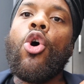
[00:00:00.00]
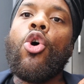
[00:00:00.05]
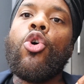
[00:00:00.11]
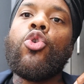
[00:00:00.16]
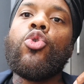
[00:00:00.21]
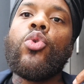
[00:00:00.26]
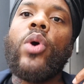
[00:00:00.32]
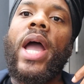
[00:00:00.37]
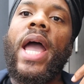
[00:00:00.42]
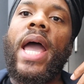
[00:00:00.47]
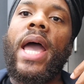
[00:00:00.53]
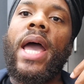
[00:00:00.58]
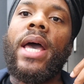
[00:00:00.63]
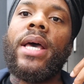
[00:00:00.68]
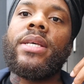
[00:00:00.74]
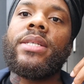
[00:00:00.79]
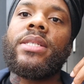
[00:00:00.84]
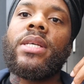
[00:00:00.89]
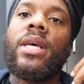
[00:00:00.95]
Who
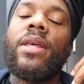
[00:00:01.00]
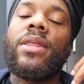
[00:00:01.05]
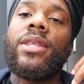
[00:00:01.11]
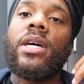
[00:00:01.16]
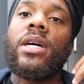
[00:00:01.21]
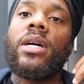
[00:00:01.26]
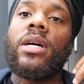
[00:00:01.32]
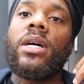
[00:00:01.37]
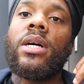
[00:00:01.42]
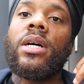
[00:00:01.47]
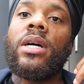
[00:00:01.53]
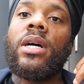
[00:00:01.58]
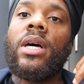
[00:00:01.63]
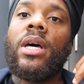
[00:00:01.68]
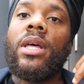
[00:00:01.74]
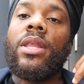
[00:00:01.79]
has the